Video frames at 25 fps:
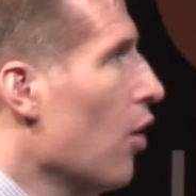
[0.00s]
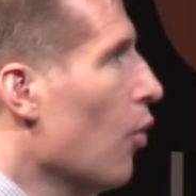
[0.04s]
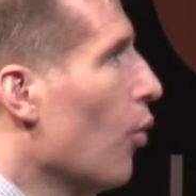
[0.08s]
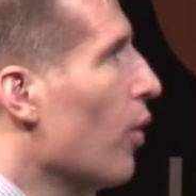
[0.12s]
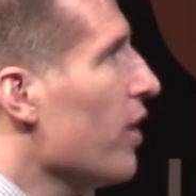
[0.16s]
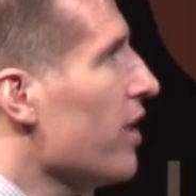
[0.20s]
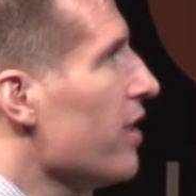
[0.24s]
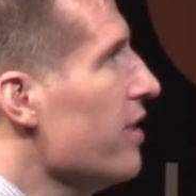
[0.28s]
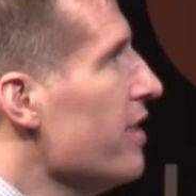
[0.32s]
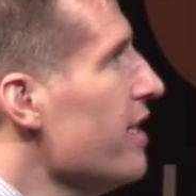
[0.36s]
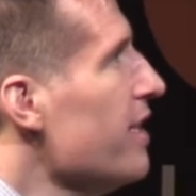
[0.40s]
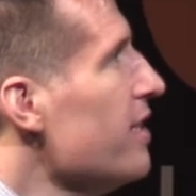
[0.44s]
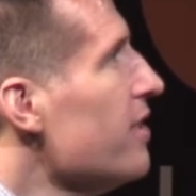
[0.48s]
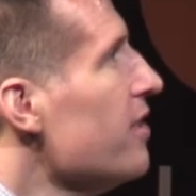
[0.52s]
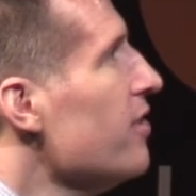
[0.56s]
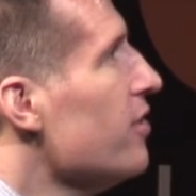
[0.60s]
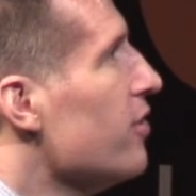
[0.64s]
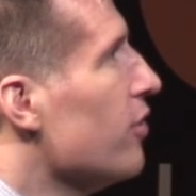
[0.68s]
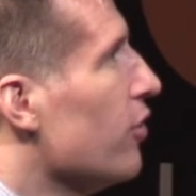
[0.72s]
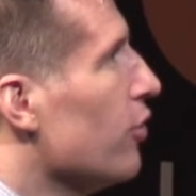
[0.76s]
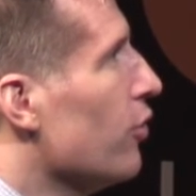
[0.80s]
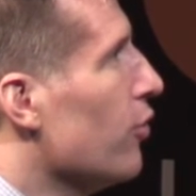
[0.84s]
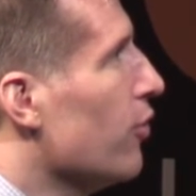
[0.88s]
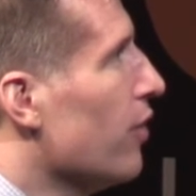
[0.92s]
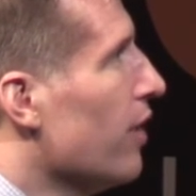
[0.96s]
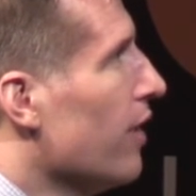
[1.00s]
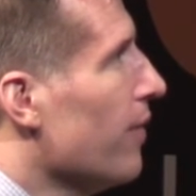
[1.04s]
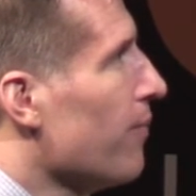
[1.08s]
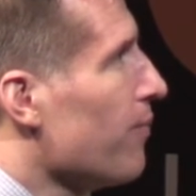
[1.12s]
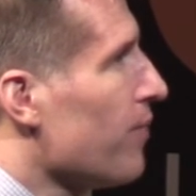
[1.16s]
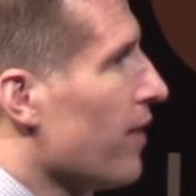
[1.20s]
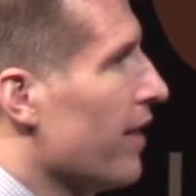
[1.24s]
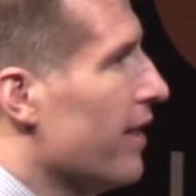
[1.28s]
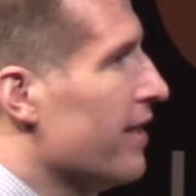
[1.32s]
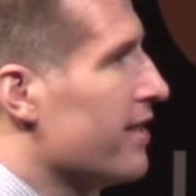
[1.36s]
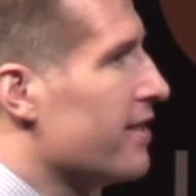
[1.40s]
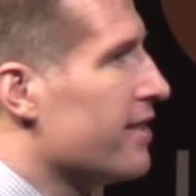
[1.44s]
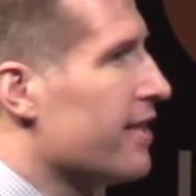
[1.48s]
What you need to do
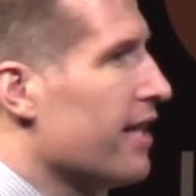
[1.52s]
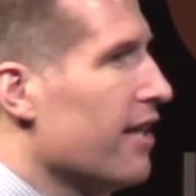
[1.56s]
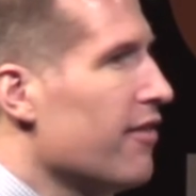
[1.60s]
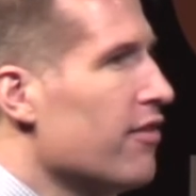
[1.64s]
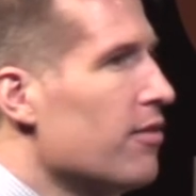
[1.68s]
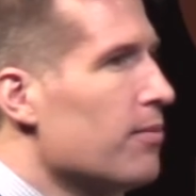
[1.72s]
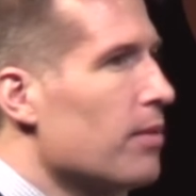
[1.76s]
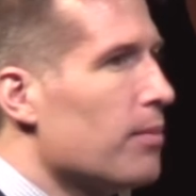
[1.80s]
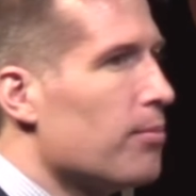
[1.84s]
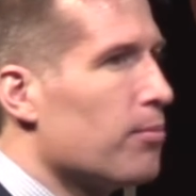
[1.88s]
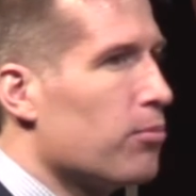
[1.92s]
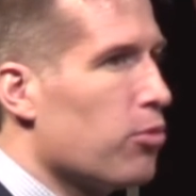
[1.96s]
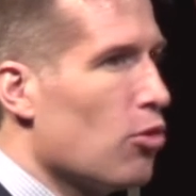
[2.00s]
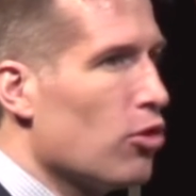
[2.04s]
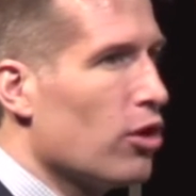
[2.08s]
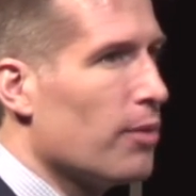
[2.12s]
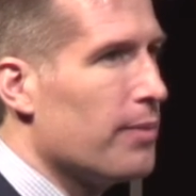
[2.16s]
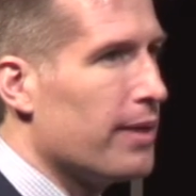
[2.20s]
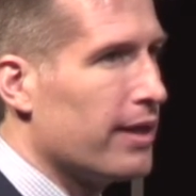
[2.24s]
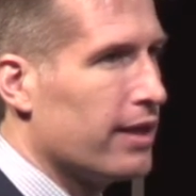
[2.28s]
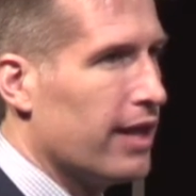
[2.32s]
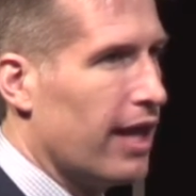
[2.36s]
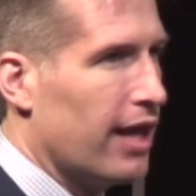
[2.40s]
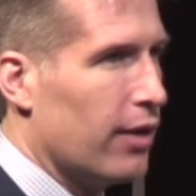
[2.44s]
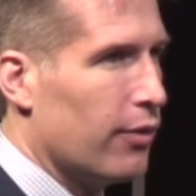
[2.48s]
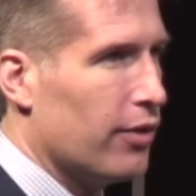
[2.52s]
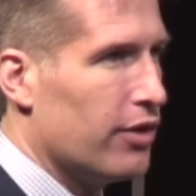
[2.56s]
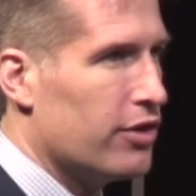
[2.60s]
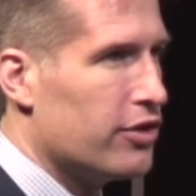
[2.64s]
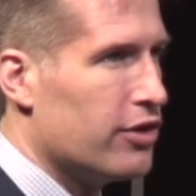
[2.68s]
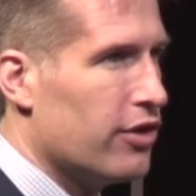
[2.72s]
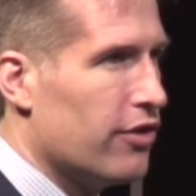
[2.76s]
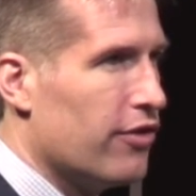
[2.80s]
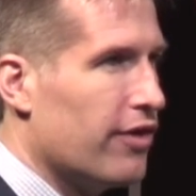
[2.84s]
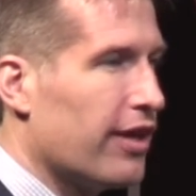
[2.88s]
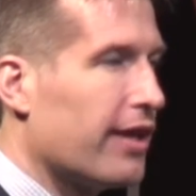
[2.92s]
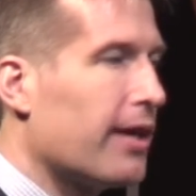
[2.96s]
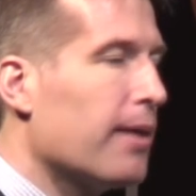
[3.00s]
is give them a programming
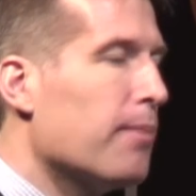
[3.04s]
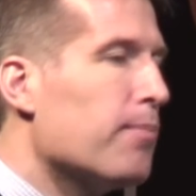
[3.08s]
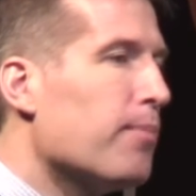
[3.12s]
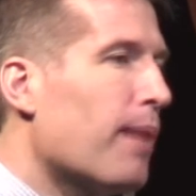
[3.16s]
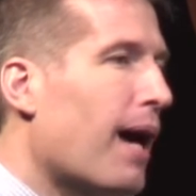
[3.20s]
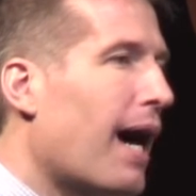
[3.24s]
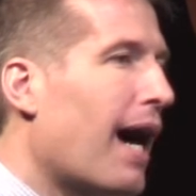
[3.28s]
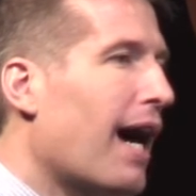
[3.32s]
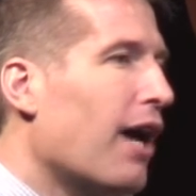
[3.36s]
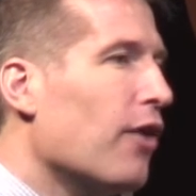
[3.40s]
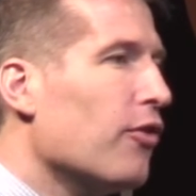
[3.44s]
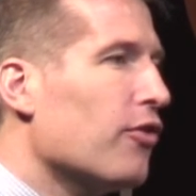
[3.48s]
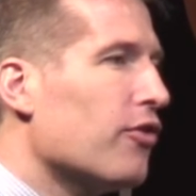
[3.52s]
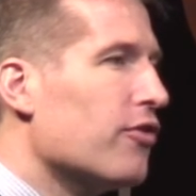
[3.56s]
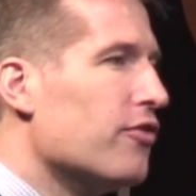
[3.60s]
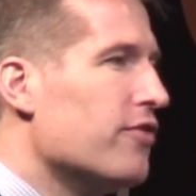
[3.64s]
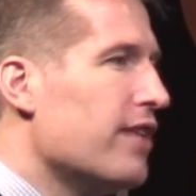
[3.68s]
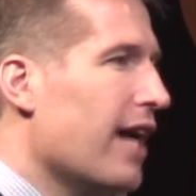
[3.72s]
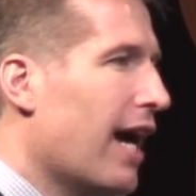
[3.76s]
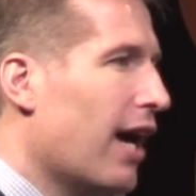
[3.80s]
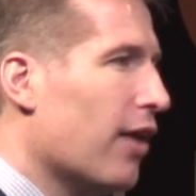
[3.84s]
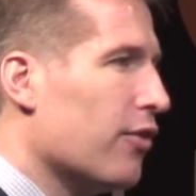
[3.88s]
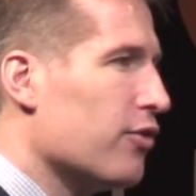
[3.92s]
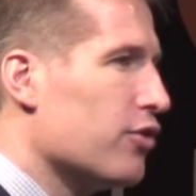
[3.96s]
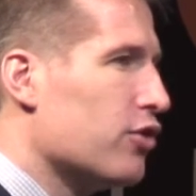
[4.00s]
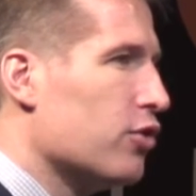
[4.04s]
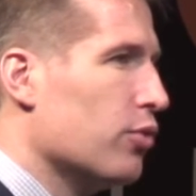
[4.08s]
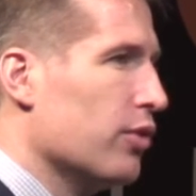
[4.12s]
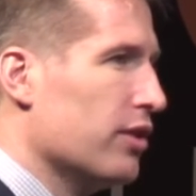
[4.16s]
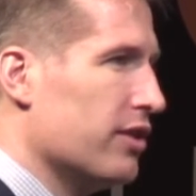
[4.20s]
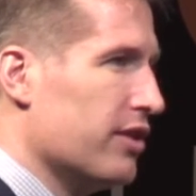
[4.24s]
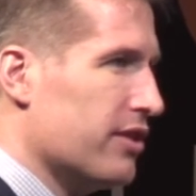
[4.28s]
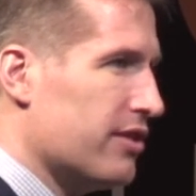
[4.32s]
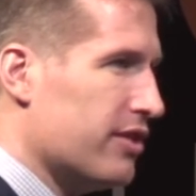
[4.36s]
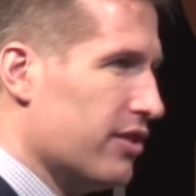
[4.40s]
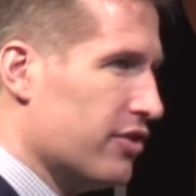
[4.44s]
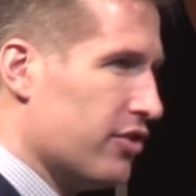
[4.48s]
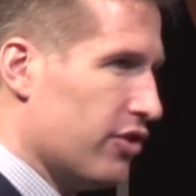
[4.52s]
language that compiles down to a
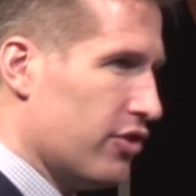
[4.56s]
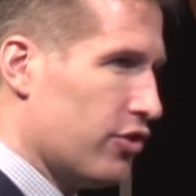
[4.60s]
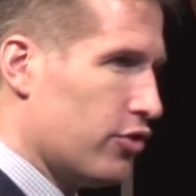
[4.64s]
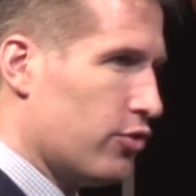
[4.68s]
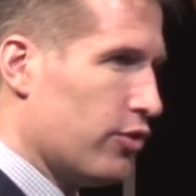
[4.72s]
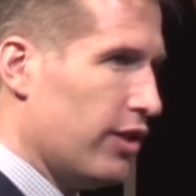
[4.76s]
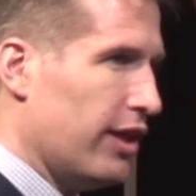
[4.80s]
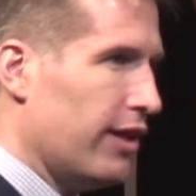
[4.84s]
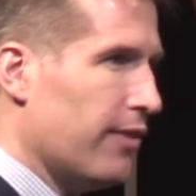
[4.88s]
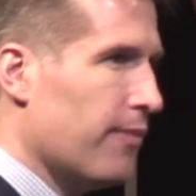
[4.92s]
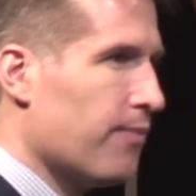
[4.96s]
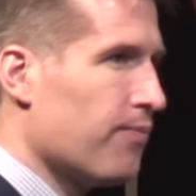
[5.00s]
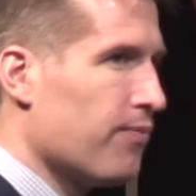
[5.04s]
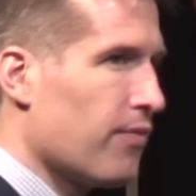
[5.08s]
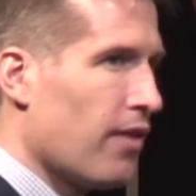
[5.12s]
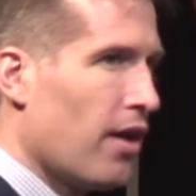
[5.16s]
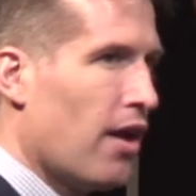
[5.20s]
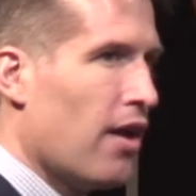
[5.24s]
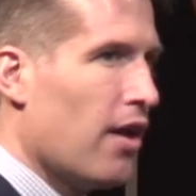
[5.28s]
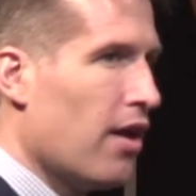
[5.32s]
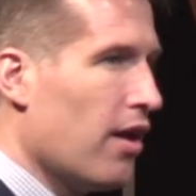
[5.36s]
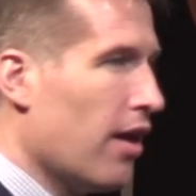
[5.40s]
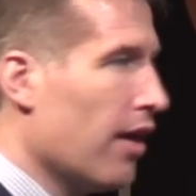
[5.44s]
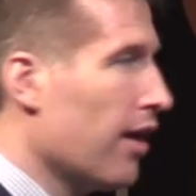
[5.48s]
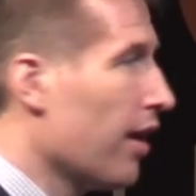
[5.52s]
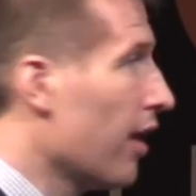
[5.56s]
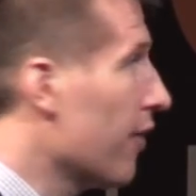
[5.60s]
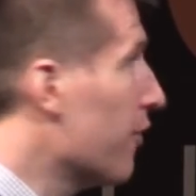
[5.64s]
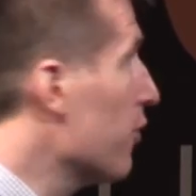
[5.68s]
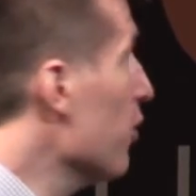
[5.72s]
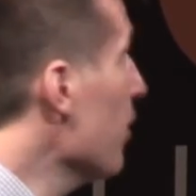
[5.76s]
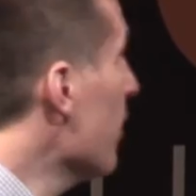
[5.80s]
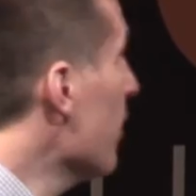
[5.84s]
decision tree. If you look